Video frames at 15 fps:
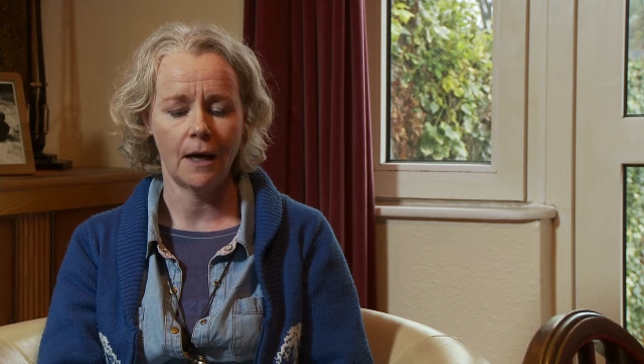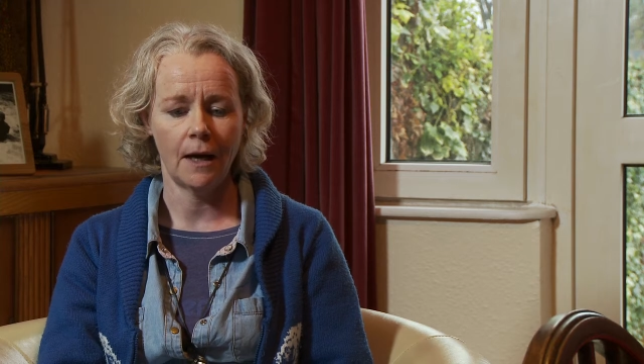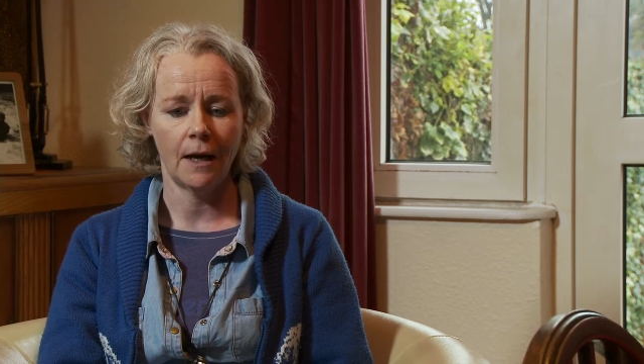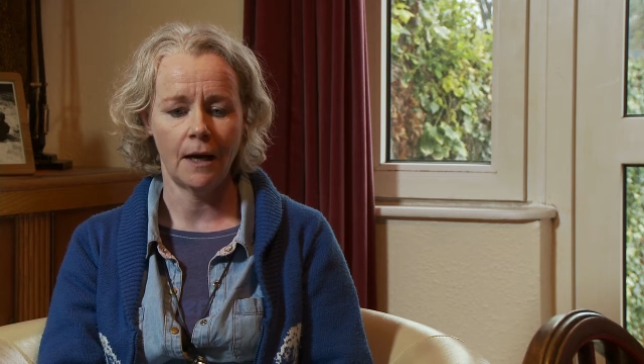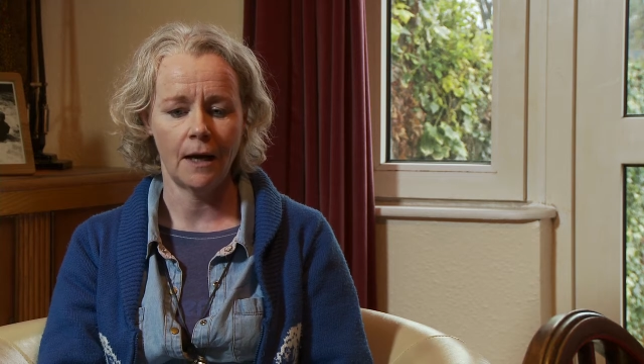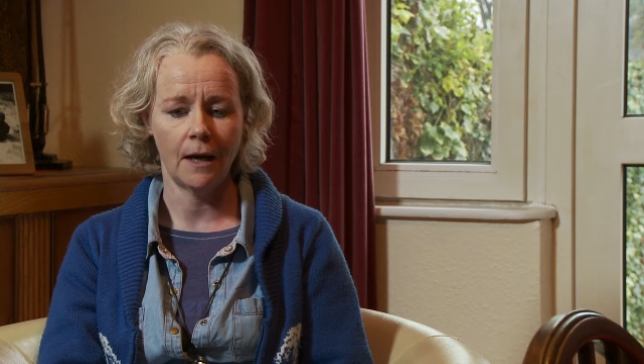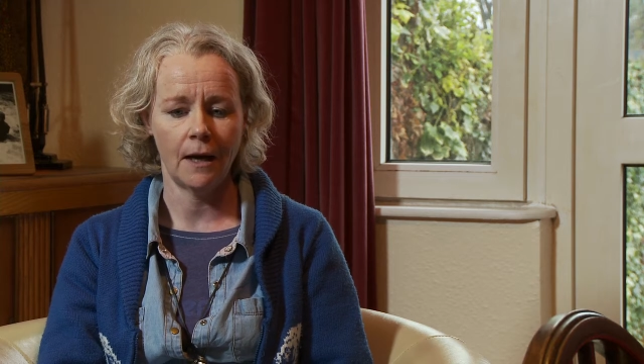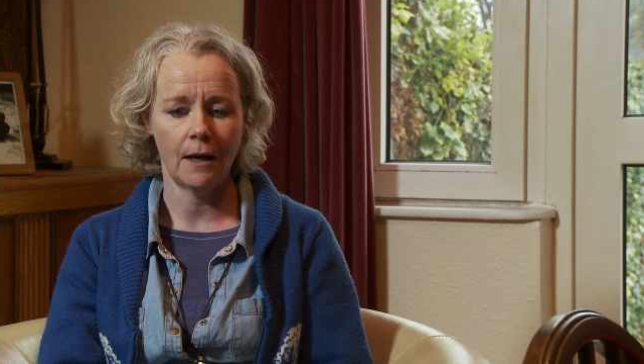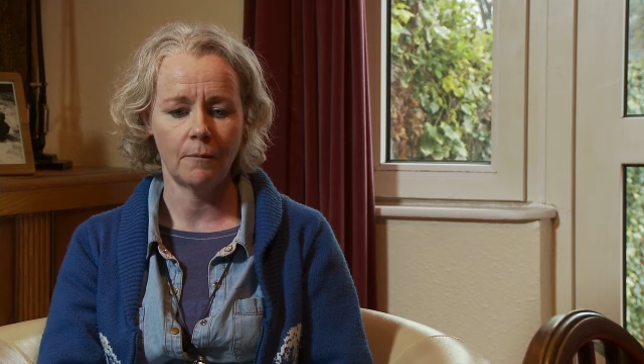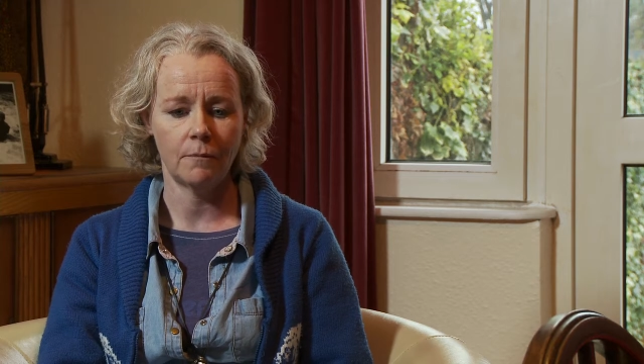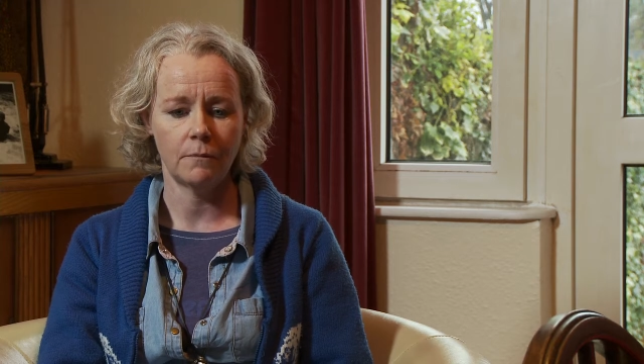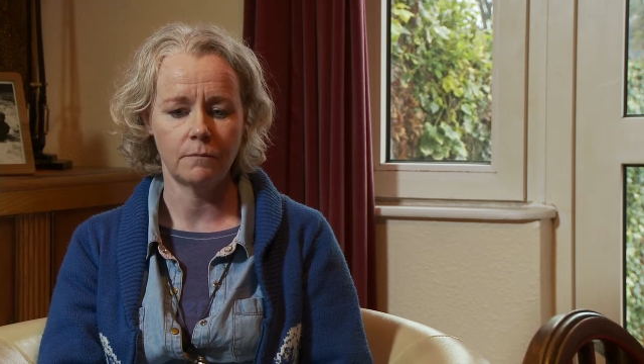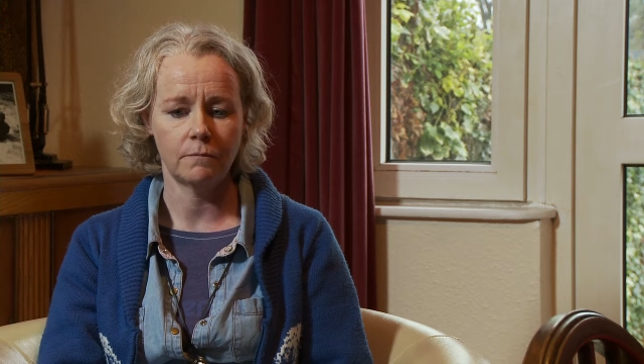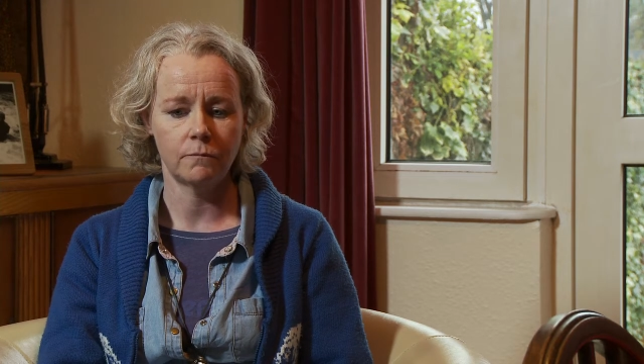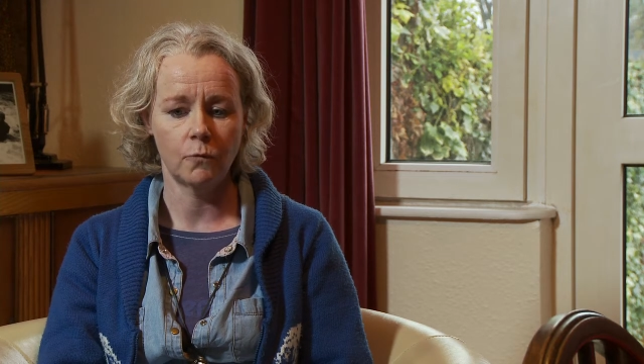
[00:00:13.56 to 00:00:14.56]

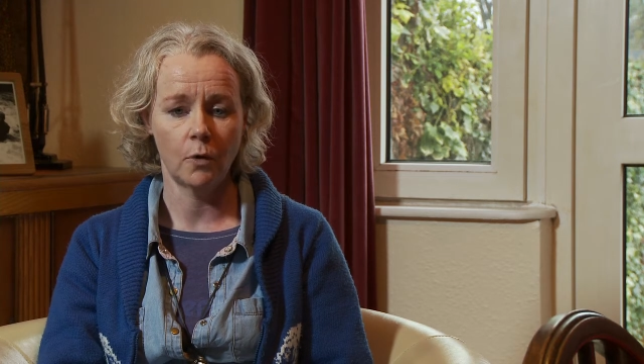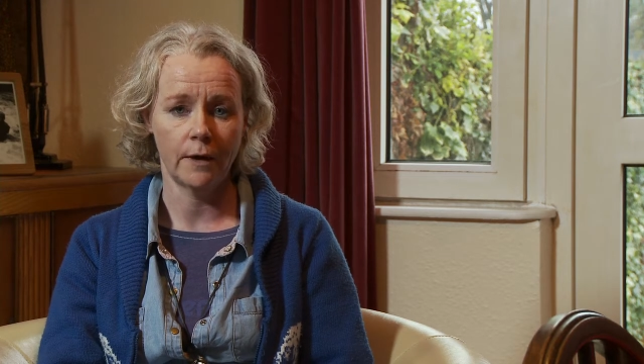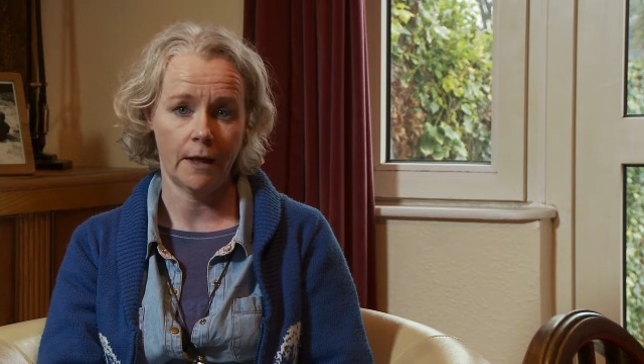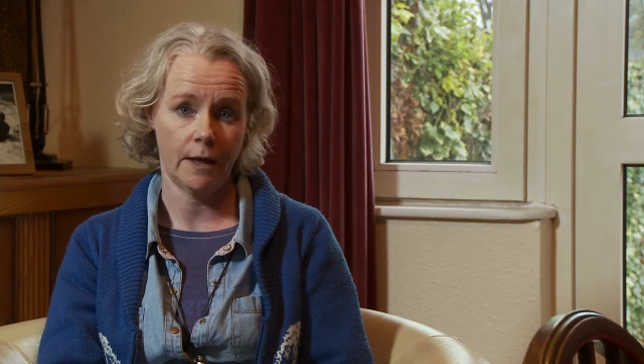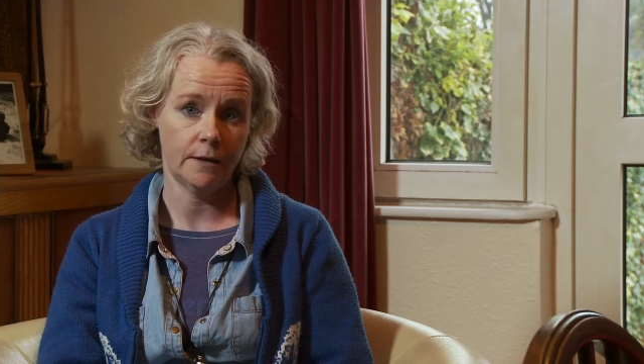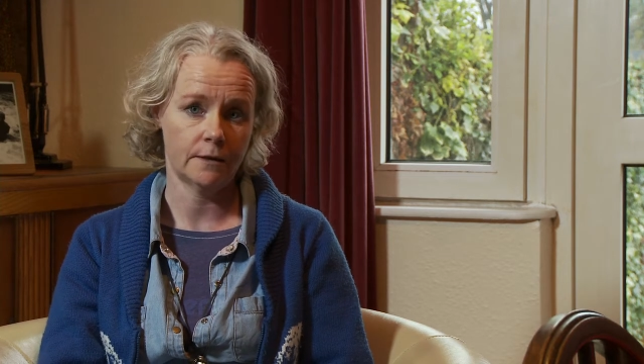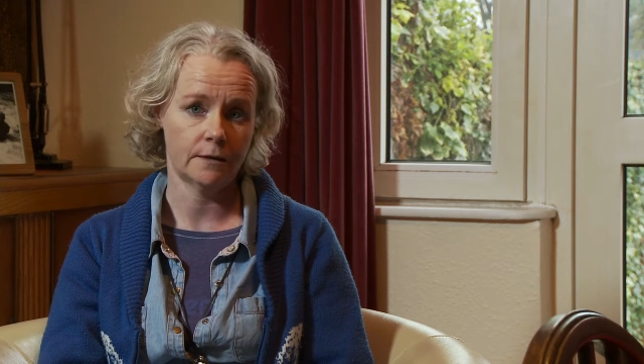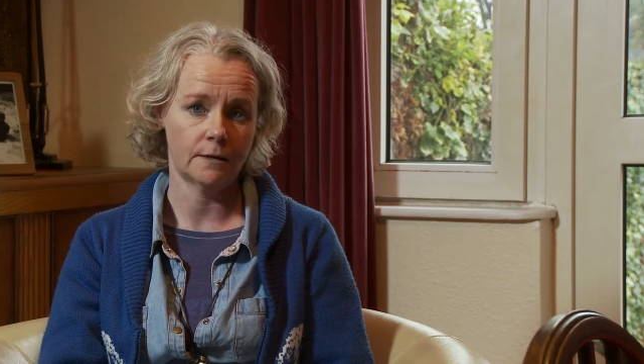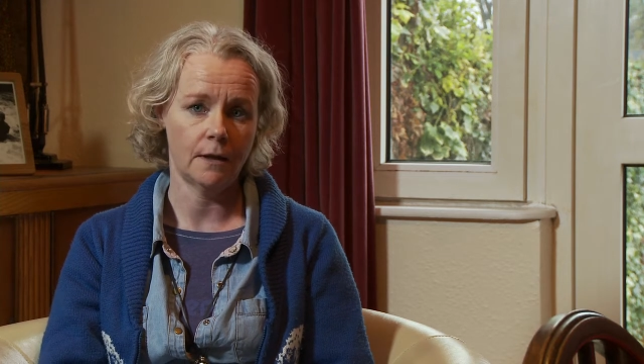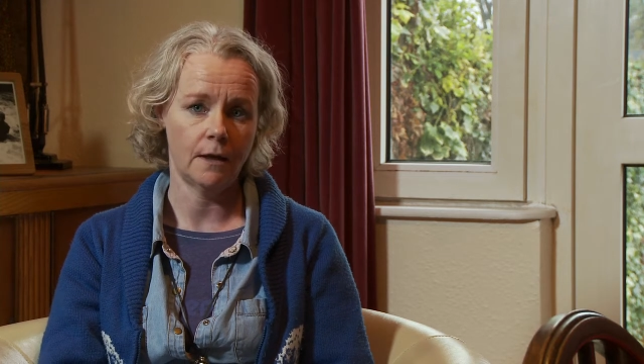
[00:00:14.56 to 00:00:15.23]
One night